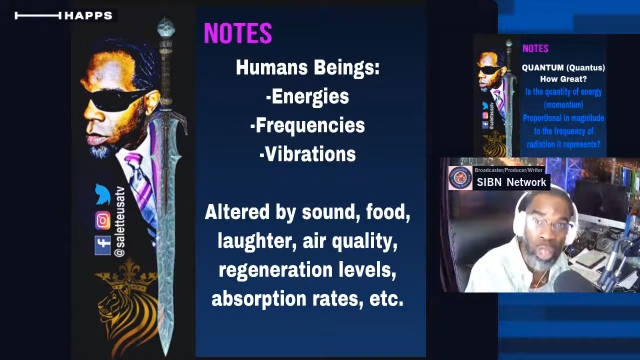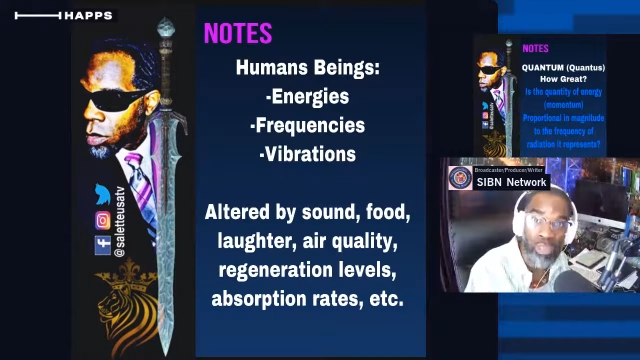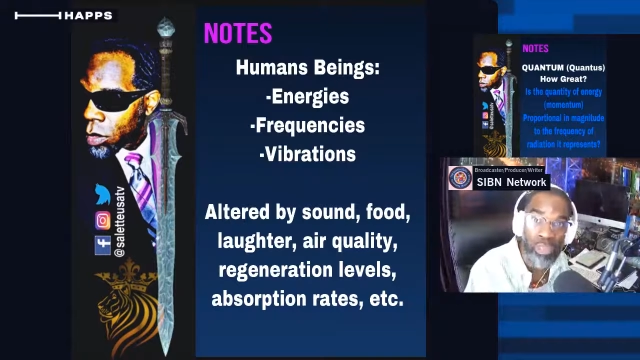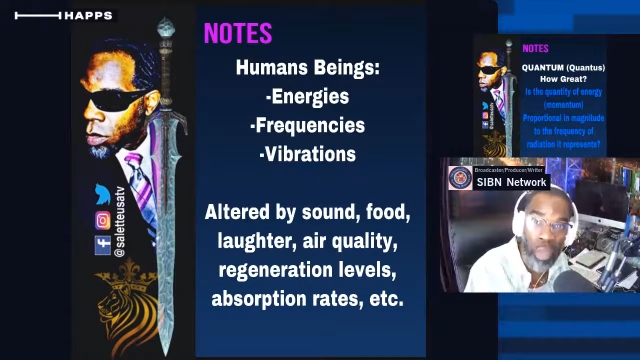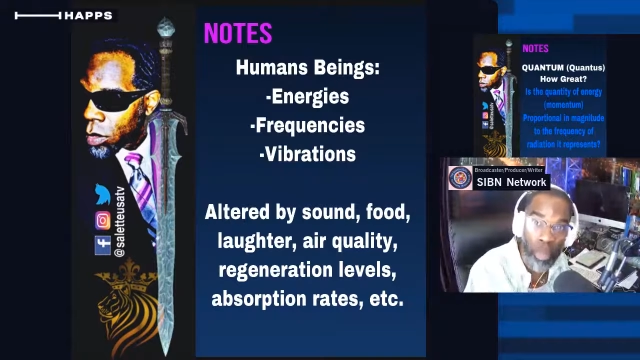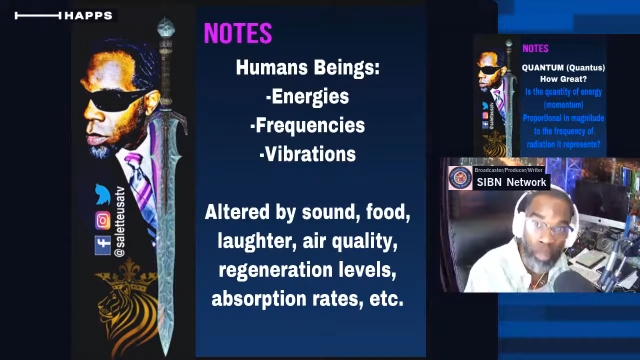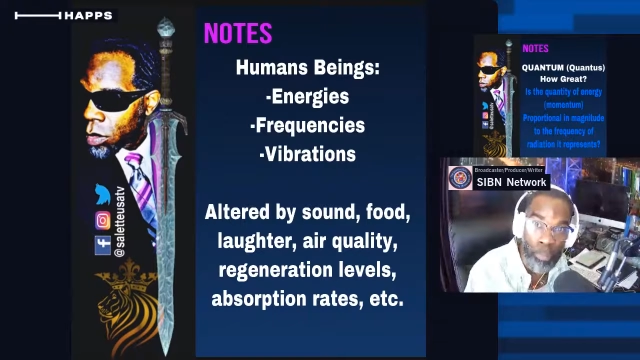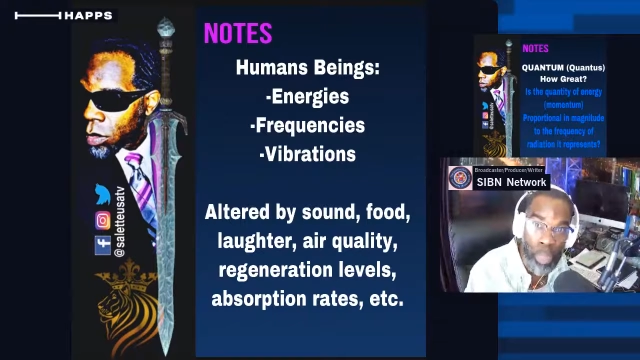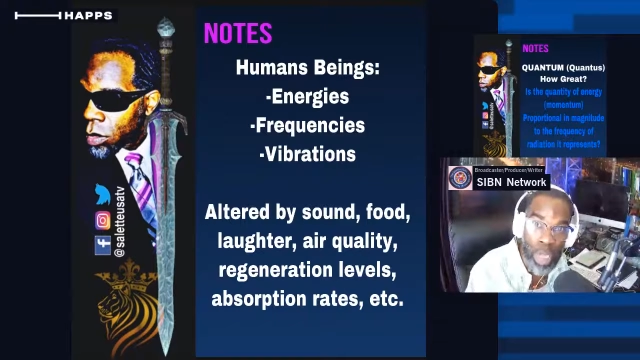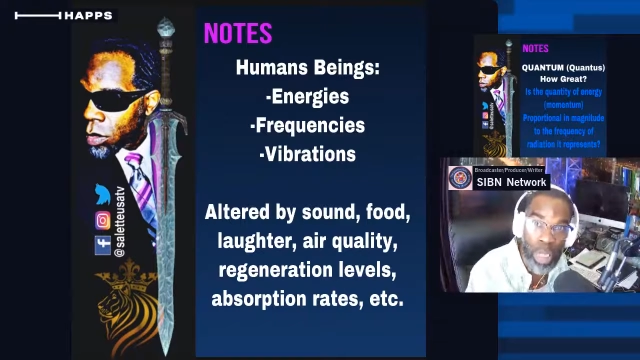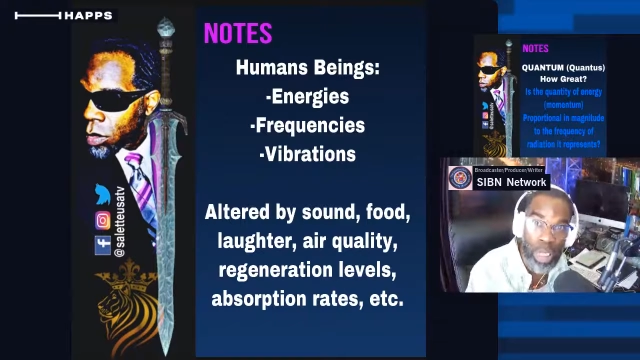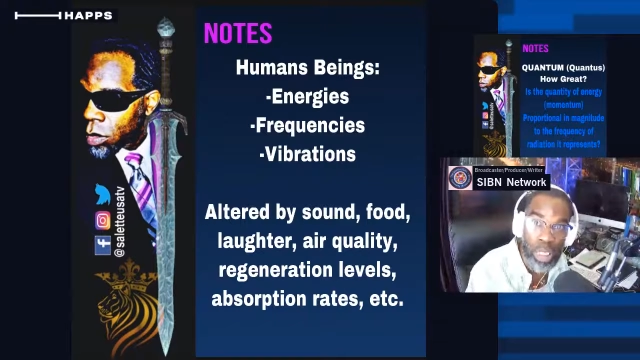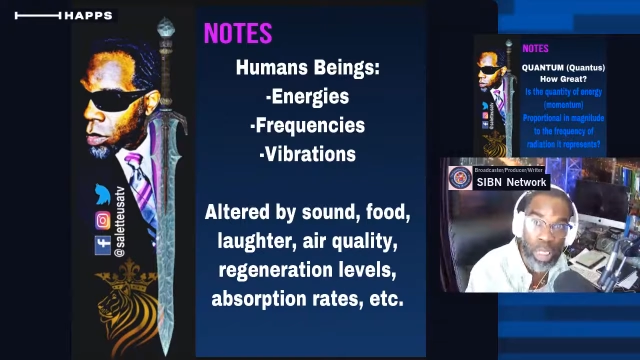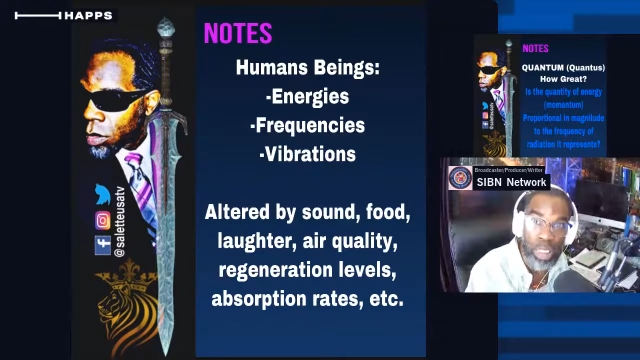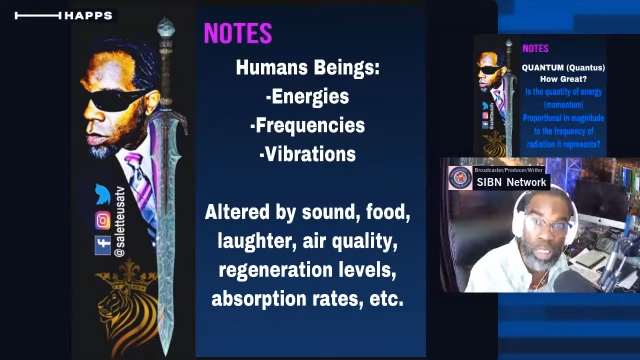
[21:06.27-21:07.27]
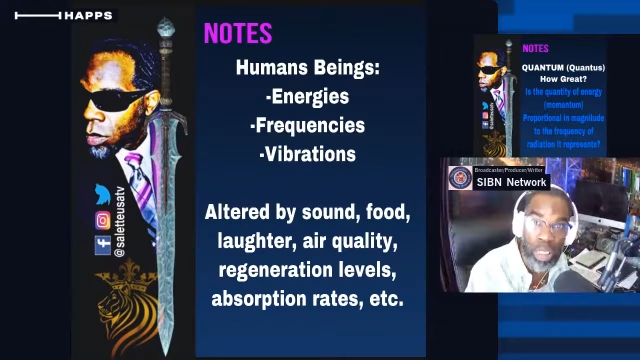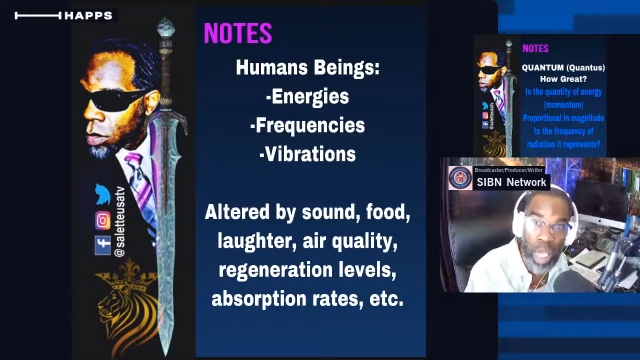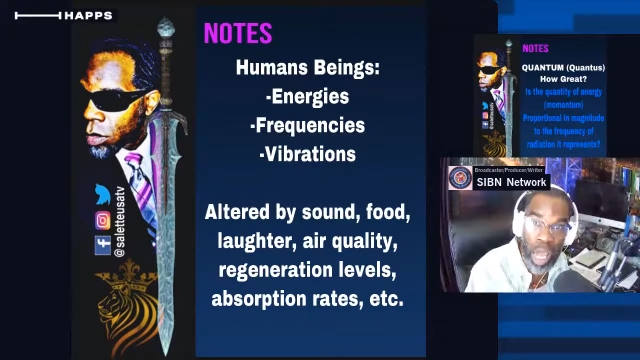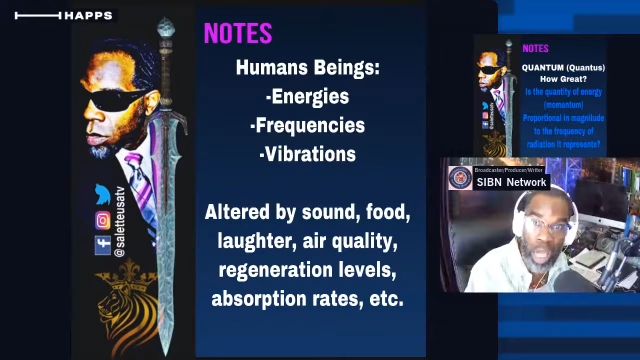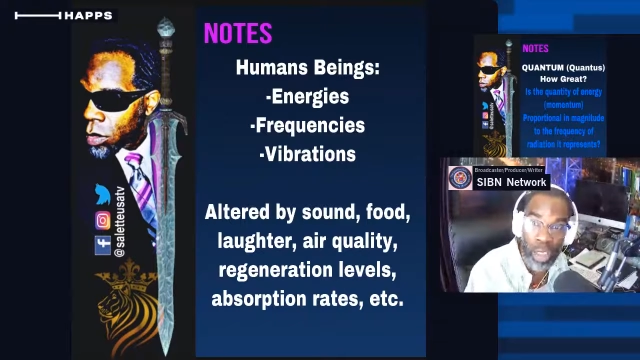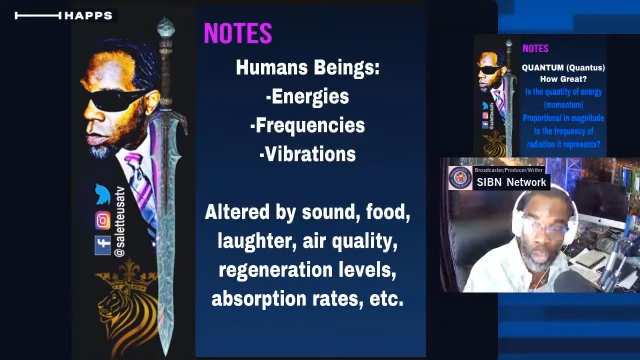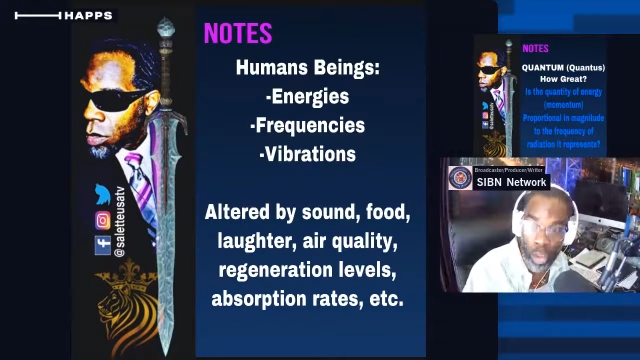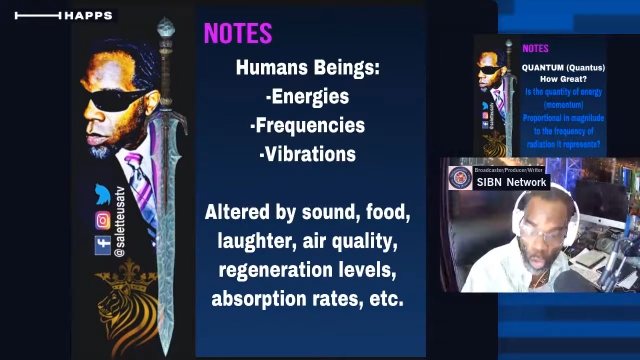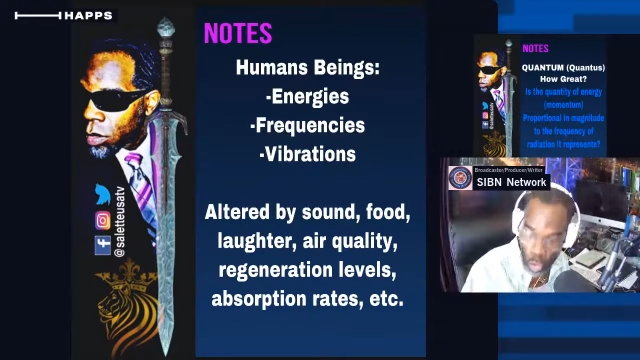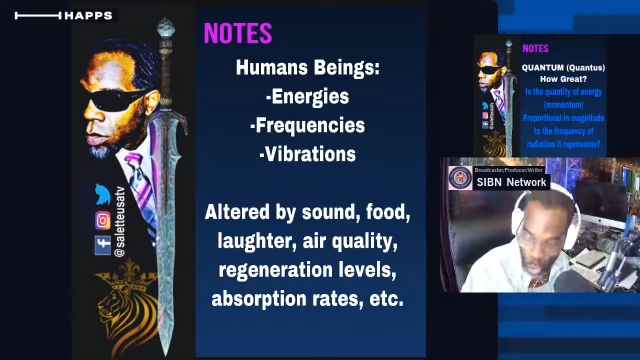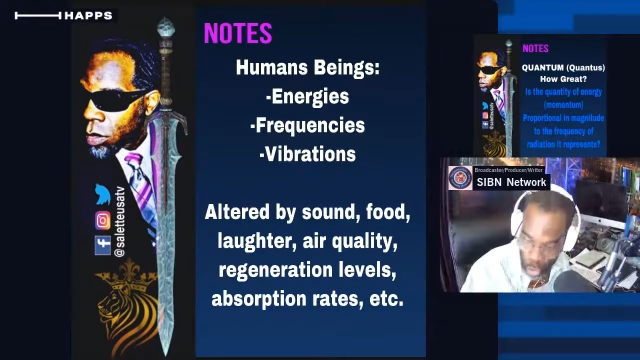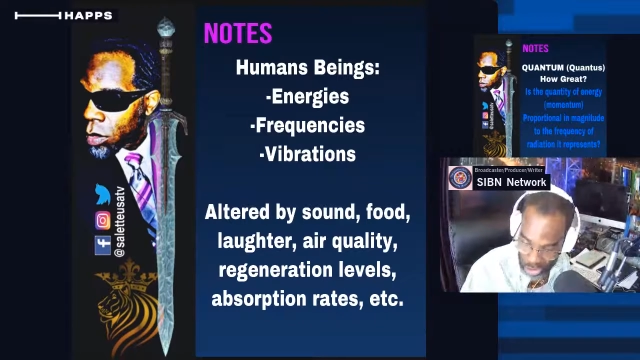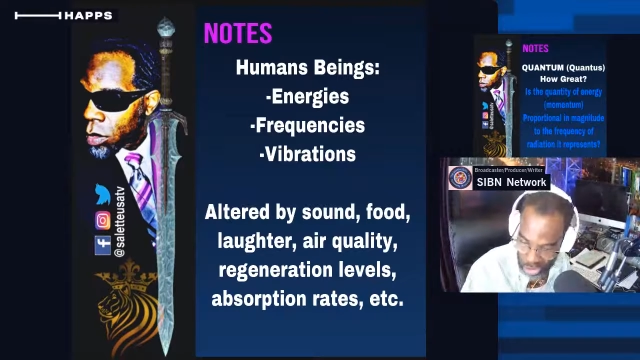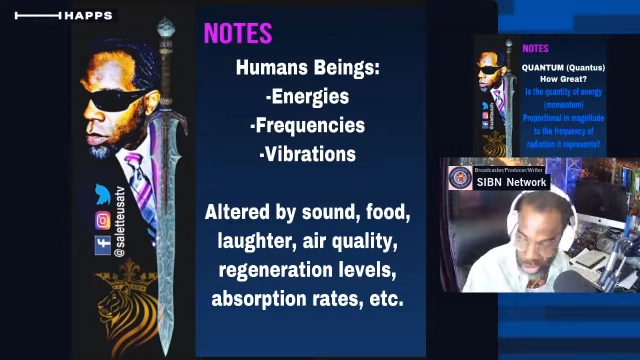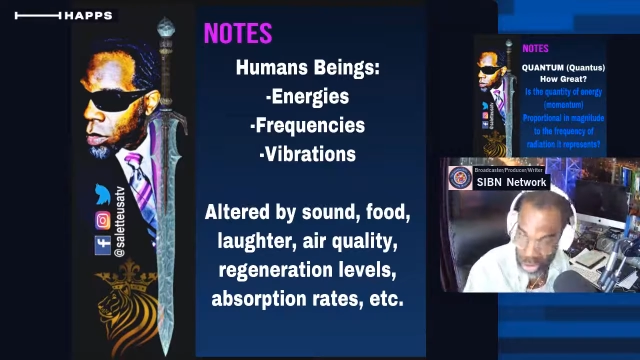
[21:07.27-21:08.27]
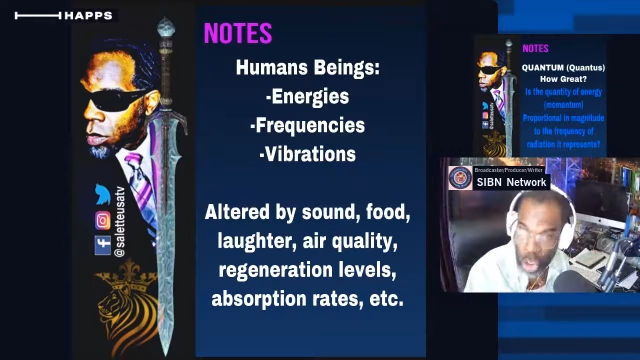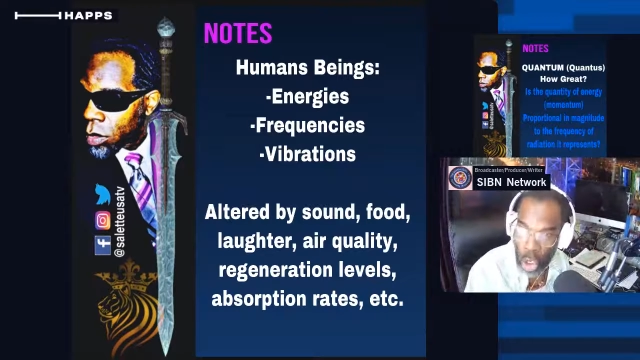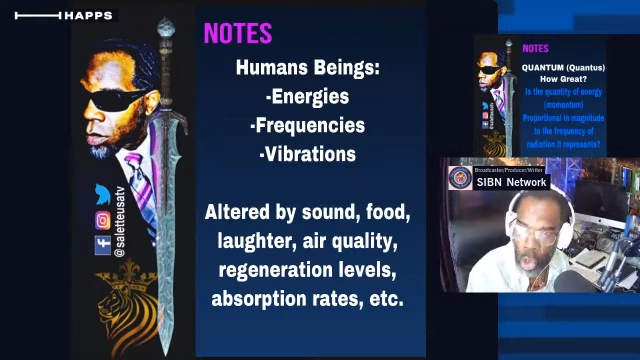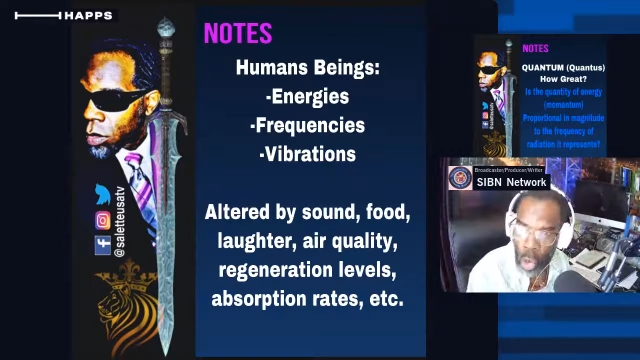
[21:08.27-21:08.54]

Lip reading: the $1 million question.